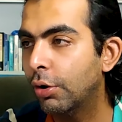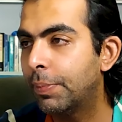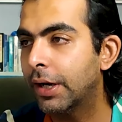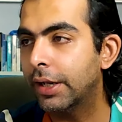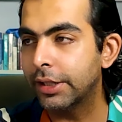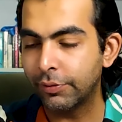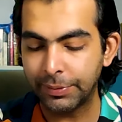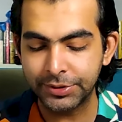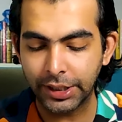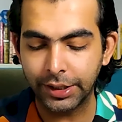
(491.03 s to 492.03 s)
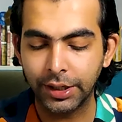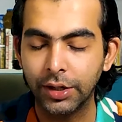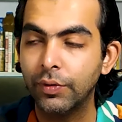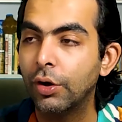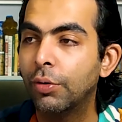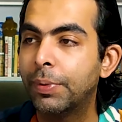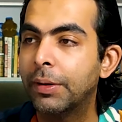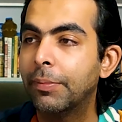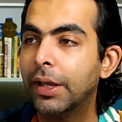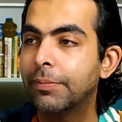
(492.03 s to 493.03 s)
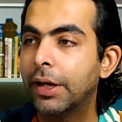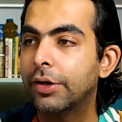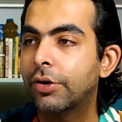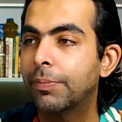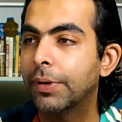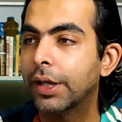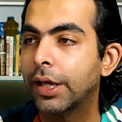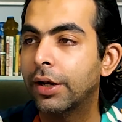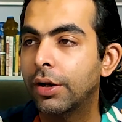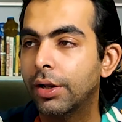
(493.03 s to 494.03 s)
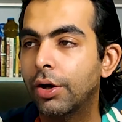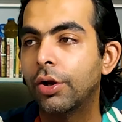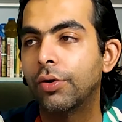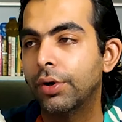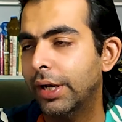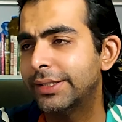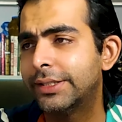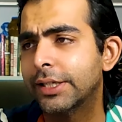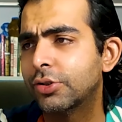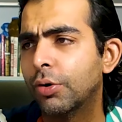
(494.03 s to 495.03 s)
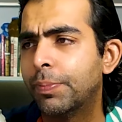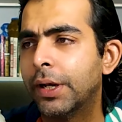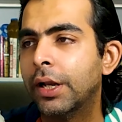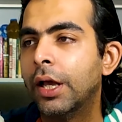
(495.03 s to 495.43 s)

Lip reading: open another website here. We open Make My Trip again. Oh no, let's just open